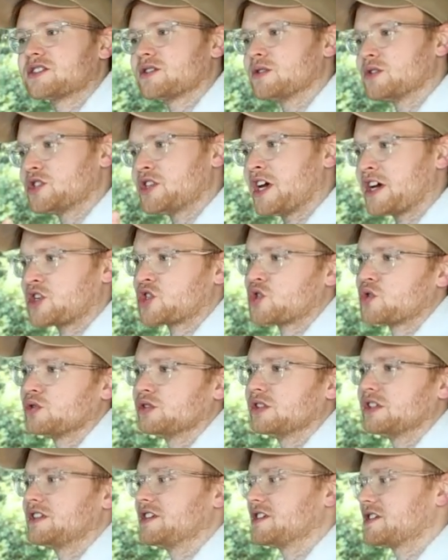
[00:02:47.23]
so
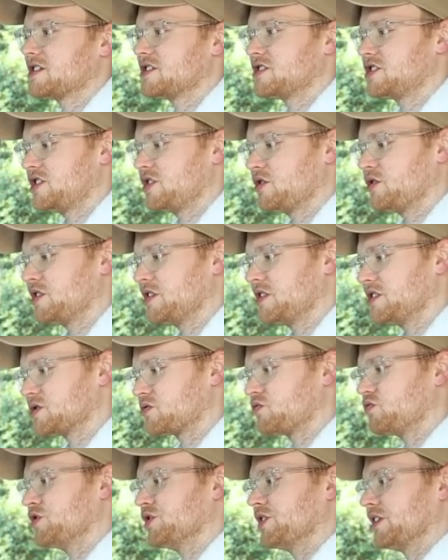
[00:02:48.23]
texturally this interior
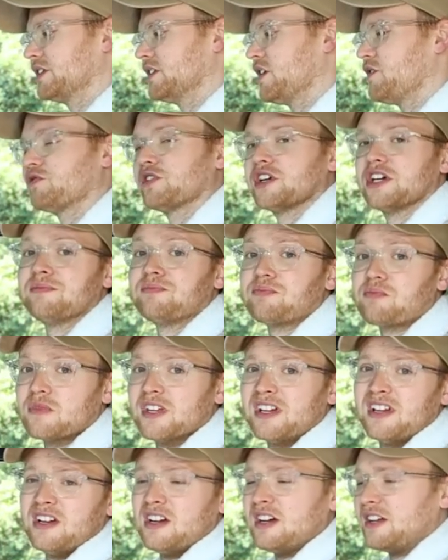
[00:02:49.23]
is really lovely.
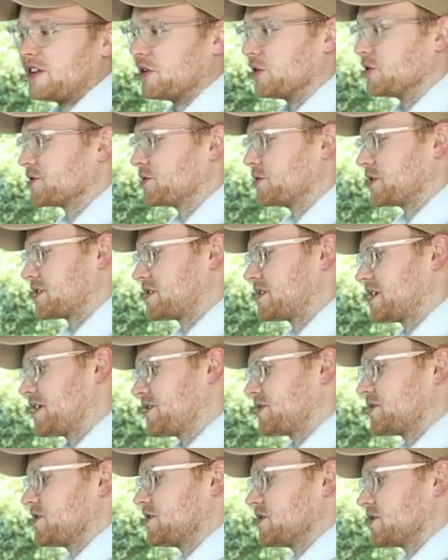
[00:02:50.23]
That also
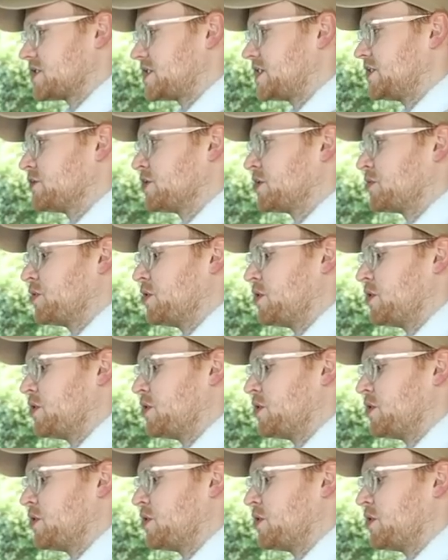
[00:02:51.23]
extends to the steering